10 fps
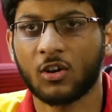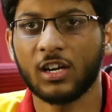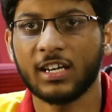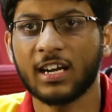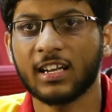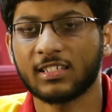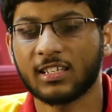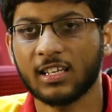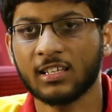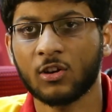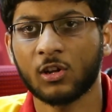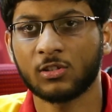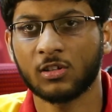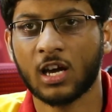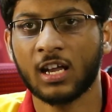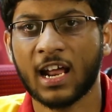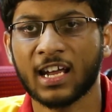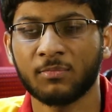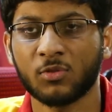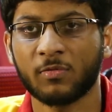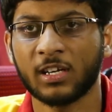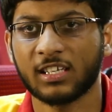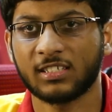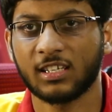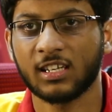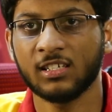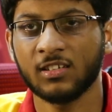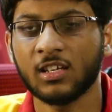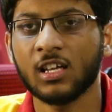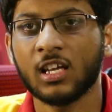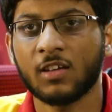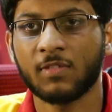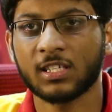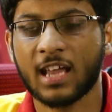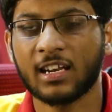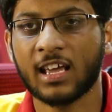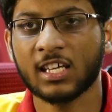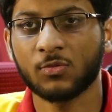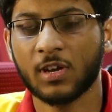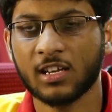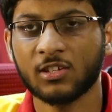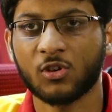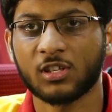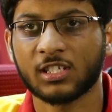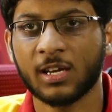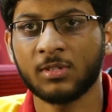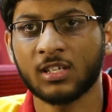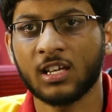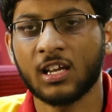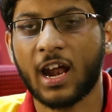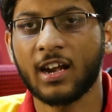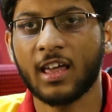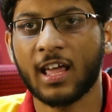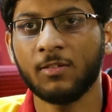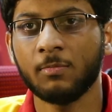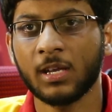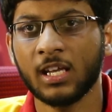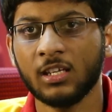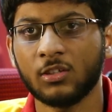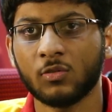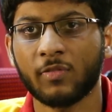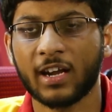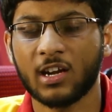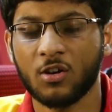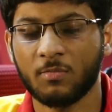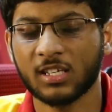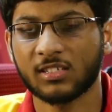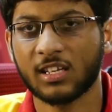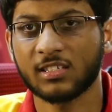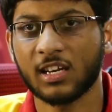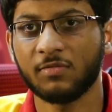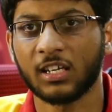All India Test Series and also a rank improvement test series, which analyzed various concepts and helped me to find out my strengths and